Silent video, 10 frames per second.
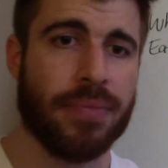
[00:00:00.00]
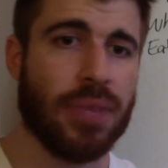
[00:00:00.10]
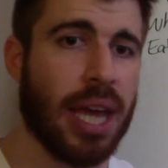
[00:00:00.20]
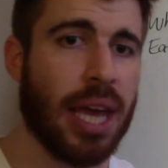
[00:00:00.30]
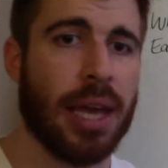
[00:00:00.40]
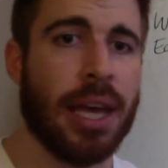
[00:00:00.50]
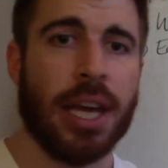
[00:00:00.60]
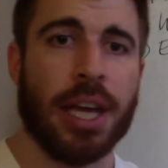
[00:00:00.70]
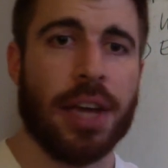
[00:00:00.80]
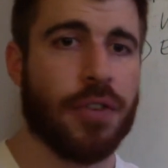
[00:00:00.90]
Okay.
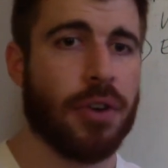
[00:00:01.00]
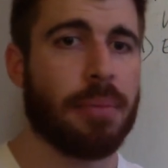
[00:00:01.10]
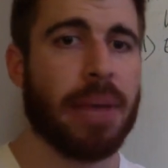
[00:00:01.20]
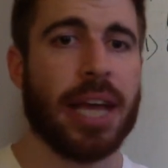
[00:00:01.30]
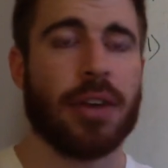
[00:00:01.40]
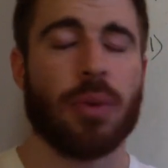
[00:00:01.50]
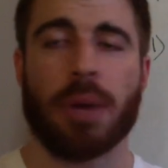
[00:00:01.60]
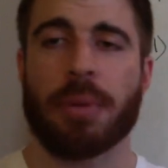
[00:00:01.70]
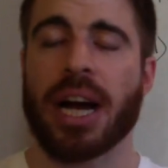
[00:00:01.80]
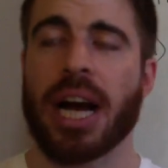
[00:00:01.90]
If you're a man, you
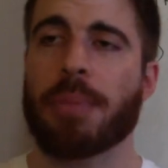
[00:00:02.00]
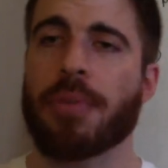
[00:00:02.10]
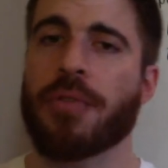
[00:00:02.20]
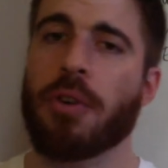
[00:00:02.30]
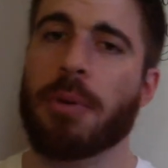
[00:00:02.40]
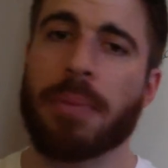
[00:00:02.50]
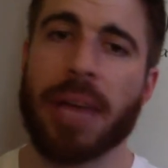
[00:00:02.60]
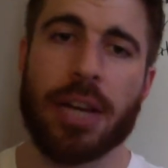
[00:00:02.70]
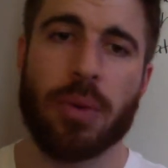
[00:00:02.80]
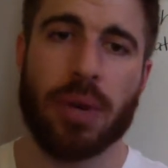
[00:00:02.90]
want to be a high-performing
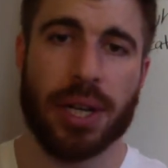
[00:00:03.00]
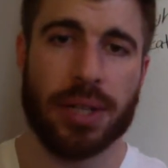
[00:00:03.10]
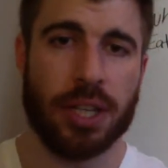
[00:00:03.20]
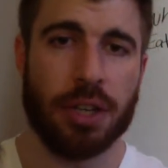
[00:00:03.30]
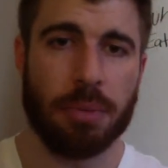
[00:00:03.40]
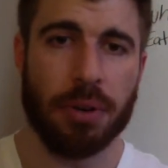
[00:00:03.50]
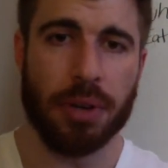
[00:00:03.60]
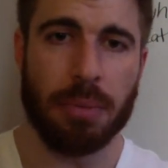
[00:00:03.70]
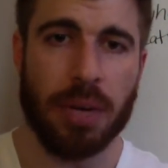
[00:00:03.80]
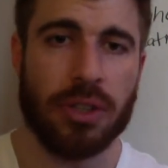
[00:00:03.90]
man, you want to continue
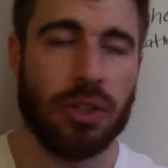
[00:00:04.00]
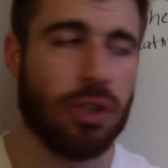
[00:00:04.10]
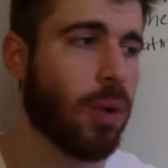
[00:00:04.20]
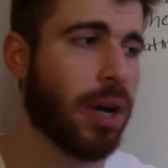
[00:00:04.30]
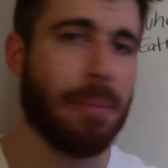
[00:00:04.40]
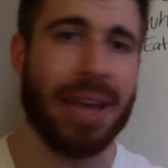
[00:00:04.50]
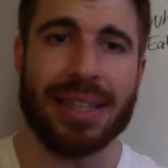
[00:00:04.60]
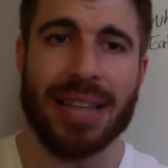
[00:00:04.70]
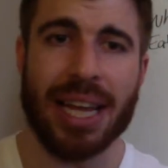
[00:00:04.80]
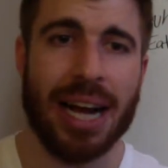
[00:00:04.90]
building muscle, you want to
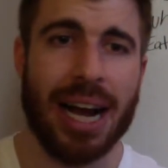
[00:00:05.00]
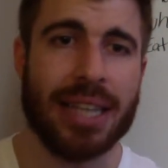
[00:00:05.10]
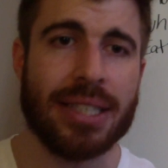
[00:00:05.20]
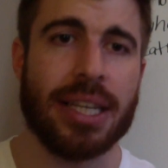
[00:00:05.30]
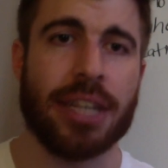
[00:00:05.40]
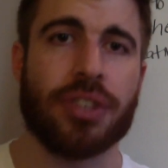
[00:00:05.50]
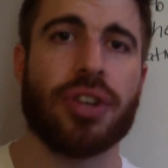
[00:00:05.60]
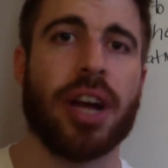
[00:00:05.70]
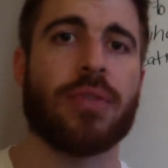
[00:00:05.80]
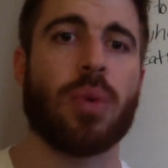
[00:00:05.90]
maintain a high sex
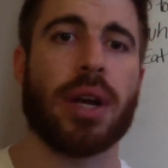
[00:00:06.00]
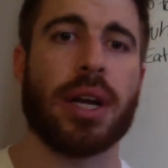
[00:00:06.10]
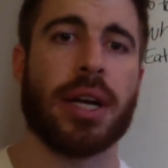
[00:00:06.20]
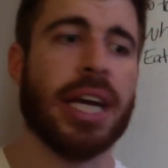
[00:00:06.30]
drive, you want to